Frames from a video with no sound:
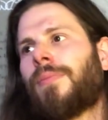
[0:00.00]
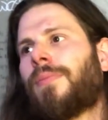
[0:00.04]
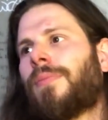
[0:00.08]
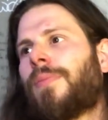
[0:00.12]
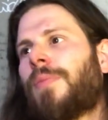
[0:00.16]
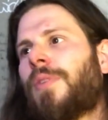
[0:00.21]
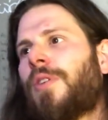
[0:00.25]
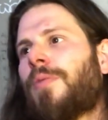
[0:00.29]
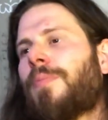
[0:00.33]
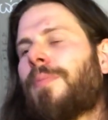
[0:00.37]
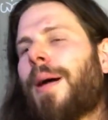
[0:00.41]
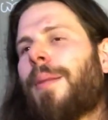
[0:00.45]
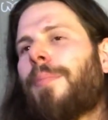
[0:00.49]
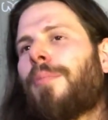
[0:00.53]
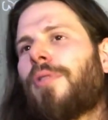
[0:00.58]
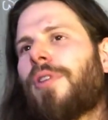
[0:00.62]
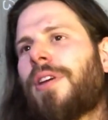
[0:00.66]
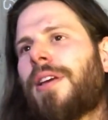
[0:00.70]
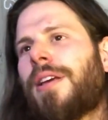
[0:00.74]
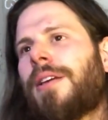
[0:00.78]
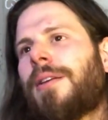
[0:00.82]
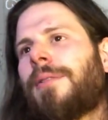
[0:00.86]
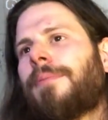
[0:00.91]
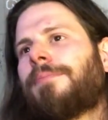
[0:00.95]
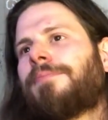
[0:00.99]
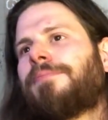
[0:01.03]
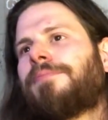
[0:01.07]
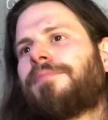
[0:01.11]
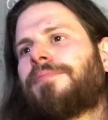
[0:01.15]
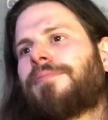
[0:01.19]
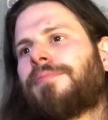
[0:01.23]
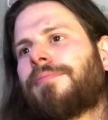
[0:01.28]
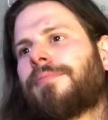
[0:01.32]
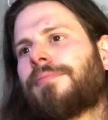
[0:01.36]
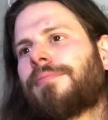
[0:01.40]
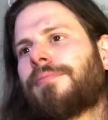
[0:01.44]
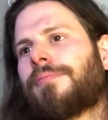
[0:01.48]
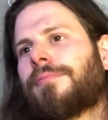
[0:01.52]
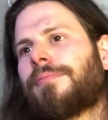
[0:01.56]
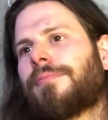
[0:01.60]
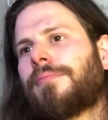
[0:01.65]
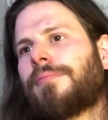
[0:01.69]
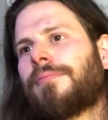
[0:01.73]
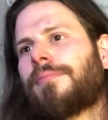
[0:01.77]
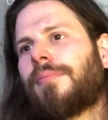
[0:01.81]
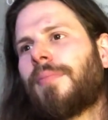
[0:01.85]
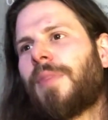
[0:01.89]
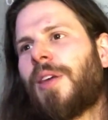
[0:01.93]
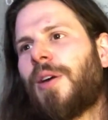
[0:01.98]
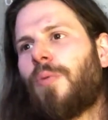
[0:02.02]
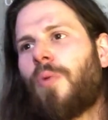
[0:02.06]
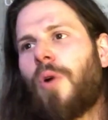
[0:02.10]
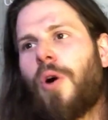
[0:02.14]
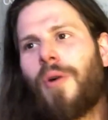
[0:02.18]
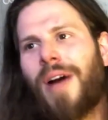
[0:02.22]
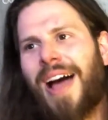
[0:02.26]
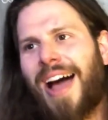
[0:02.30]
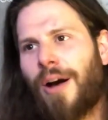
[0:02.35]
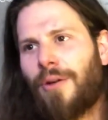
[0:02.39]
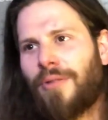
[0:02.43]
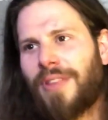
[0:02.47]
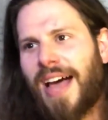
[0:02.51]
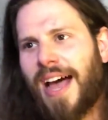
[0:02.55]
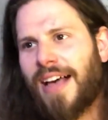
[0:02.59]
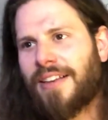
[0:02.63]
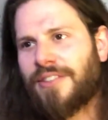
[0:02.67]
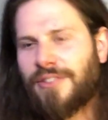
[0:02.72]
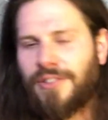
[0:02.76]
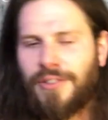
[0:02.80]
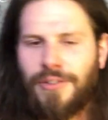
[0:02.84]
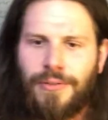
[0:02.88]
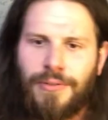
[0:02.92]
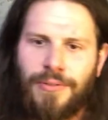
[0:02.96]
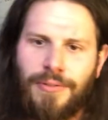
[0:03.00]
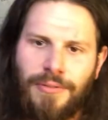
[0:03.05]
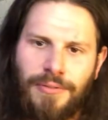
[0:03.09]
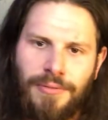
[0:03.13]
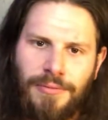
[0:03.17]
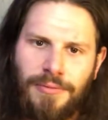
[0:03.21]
Your memory, it won't outlast you.